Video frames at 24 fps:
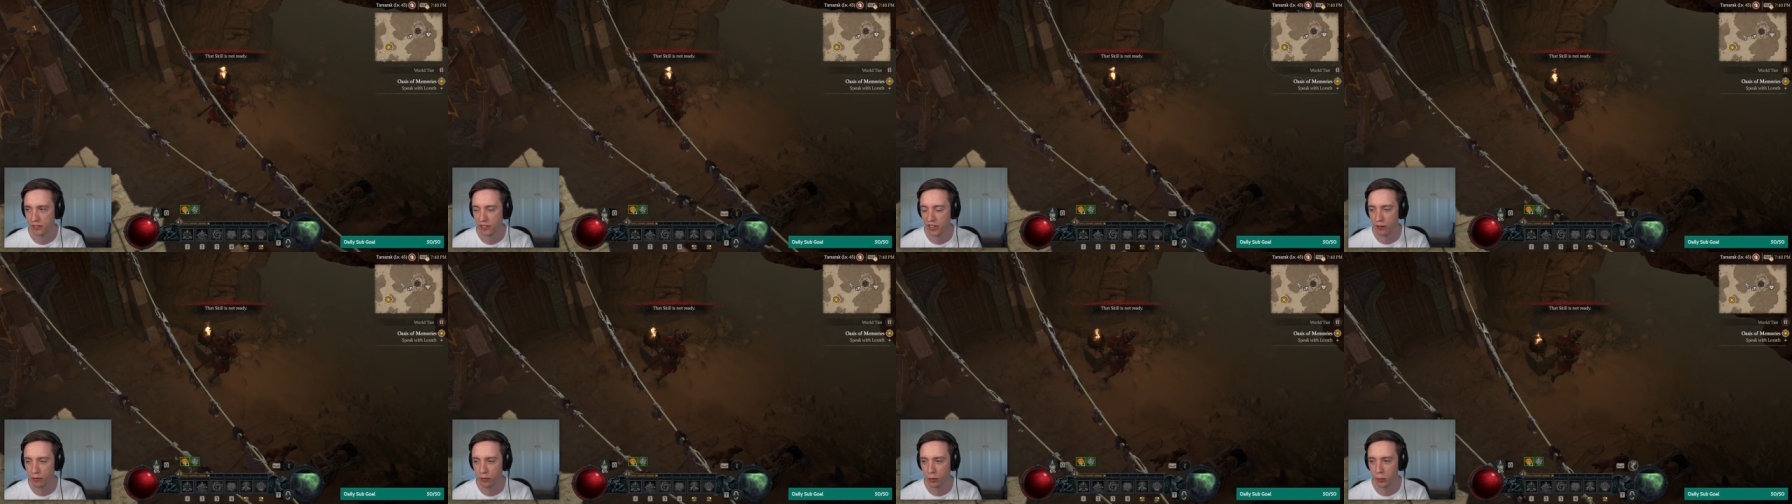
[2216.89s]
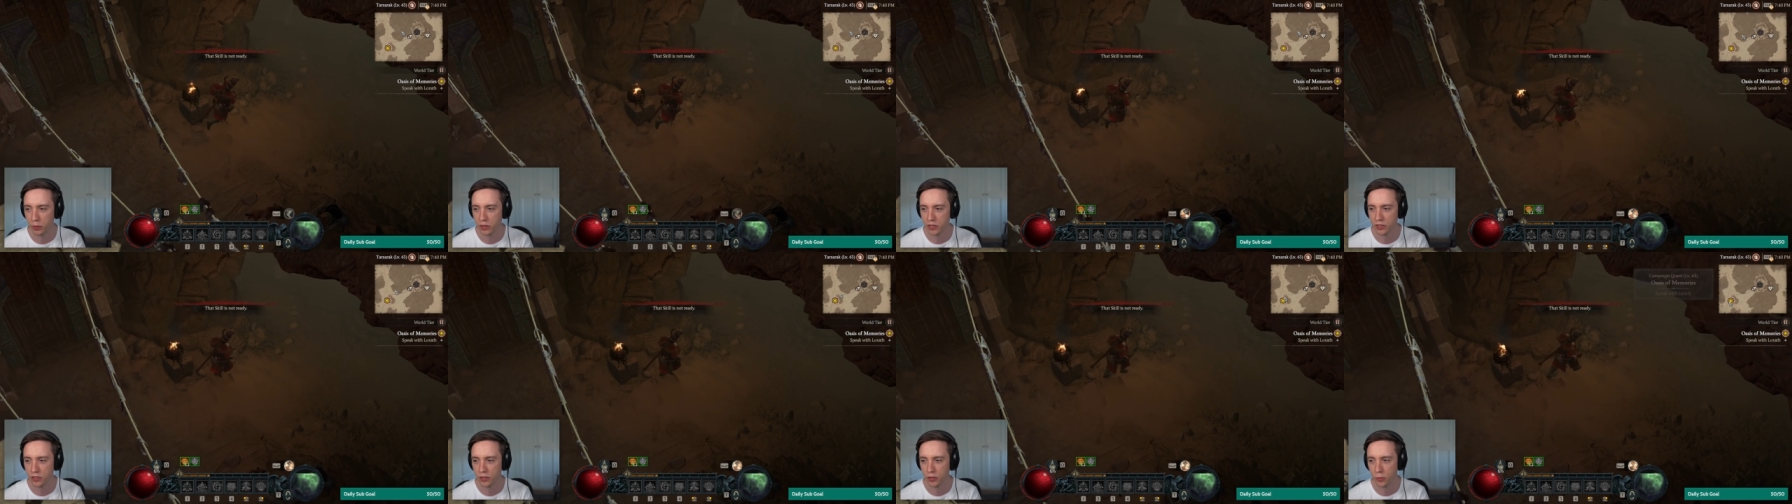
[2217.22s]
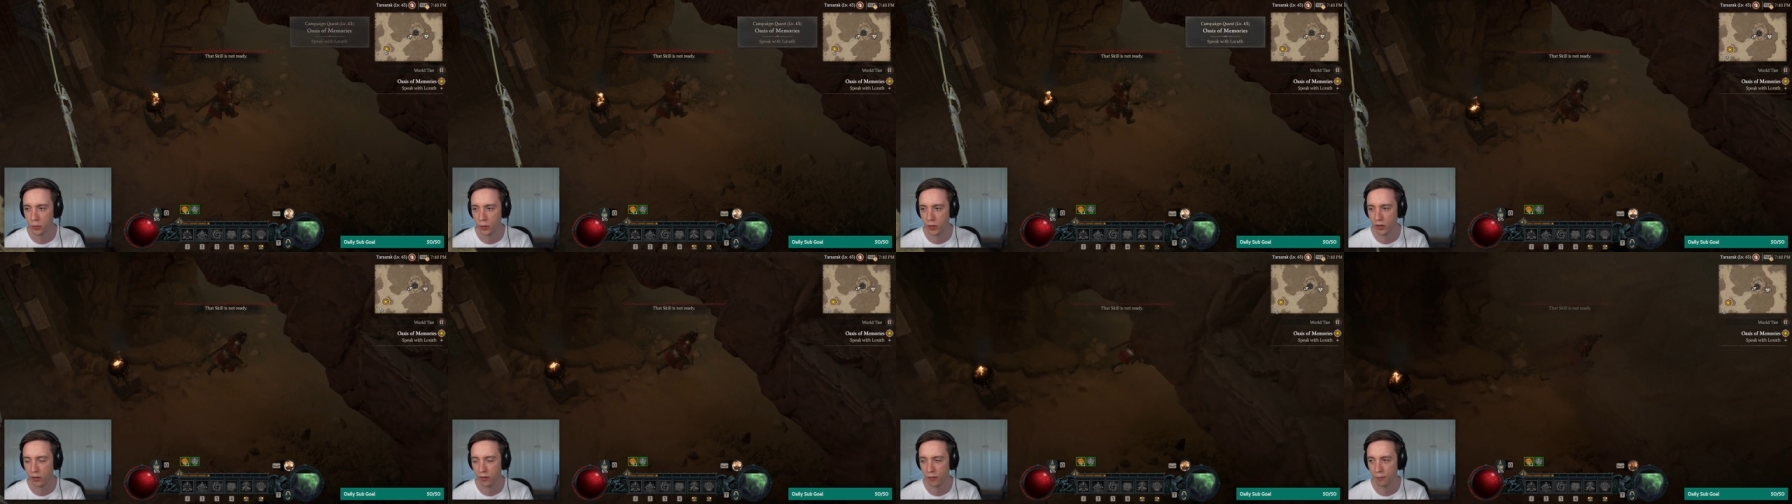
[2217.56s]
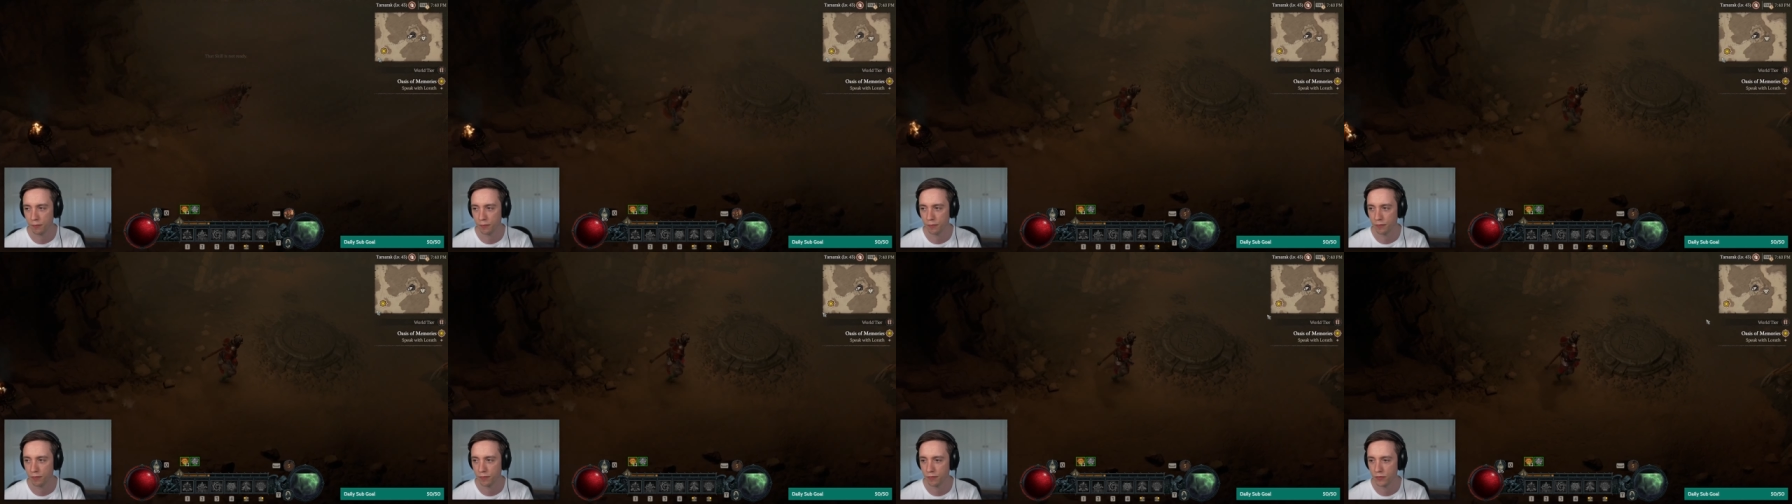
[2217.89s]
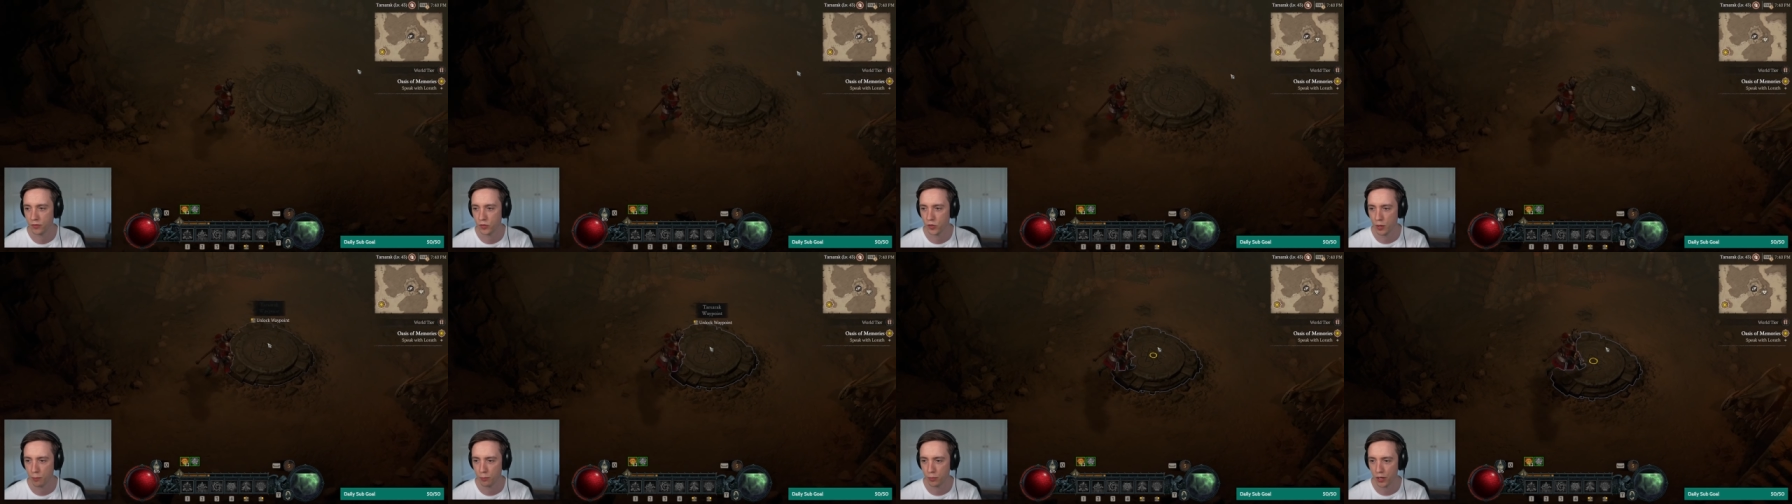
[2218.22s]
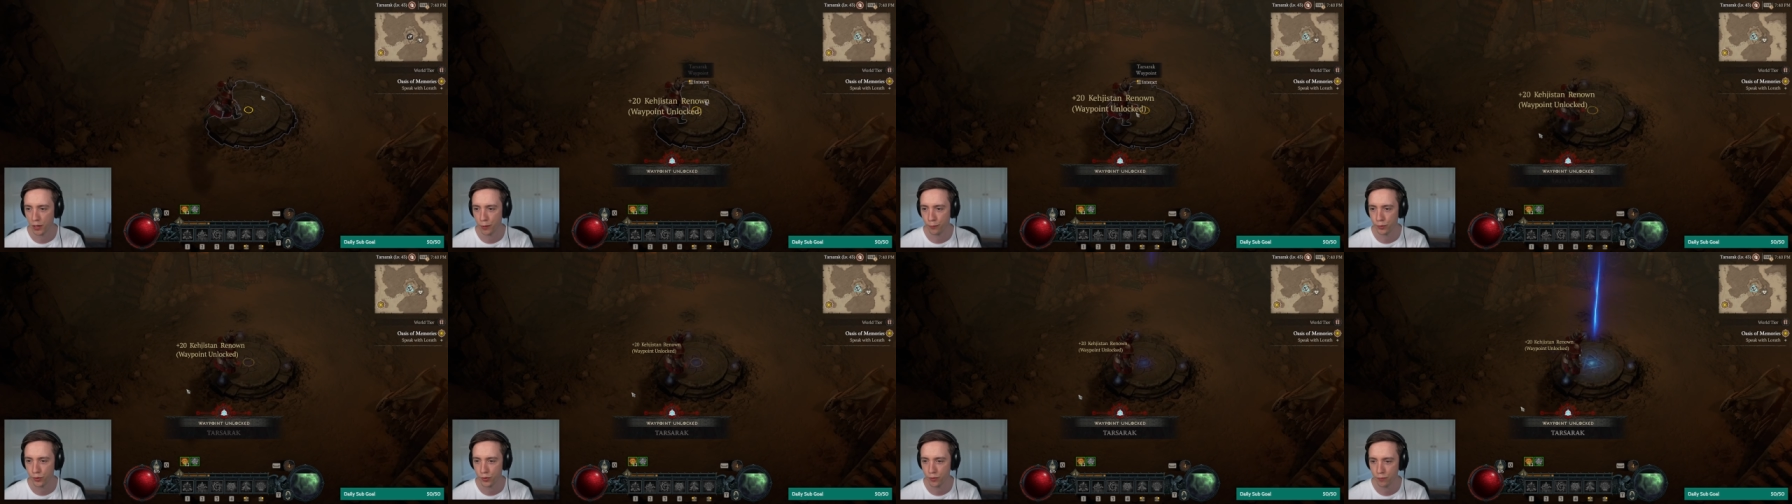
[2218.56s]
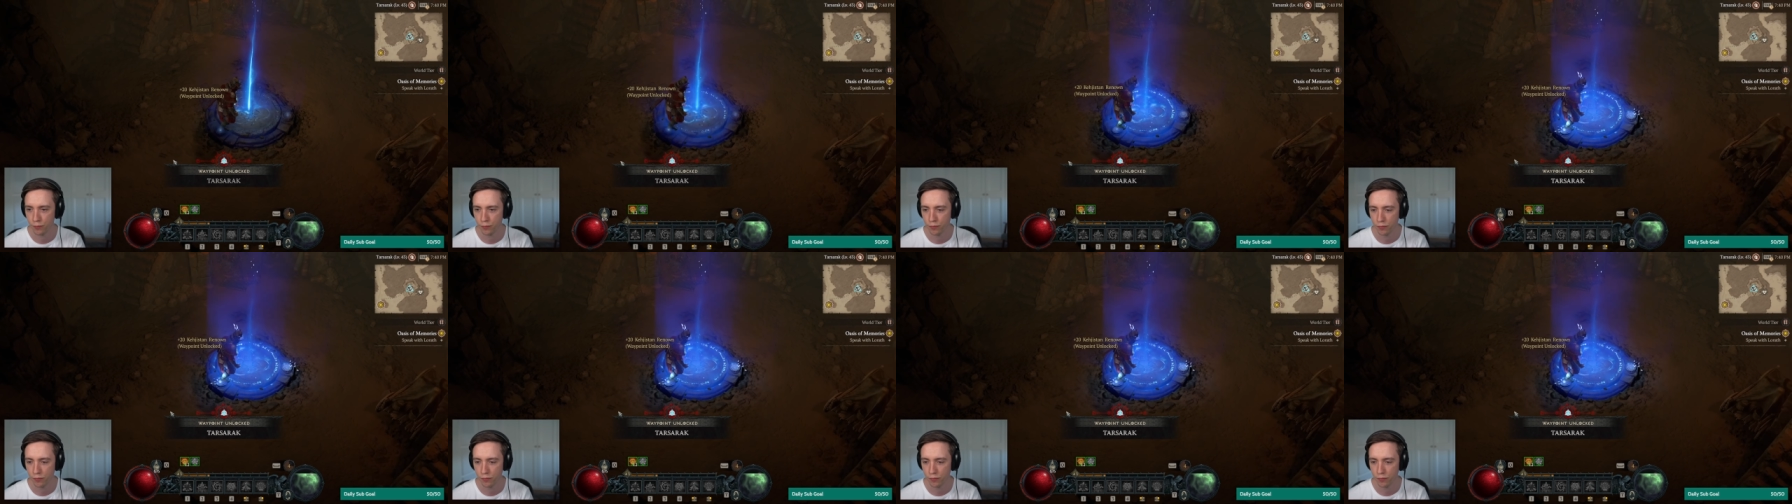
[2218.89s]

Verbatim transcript: every once in a while, sometimes.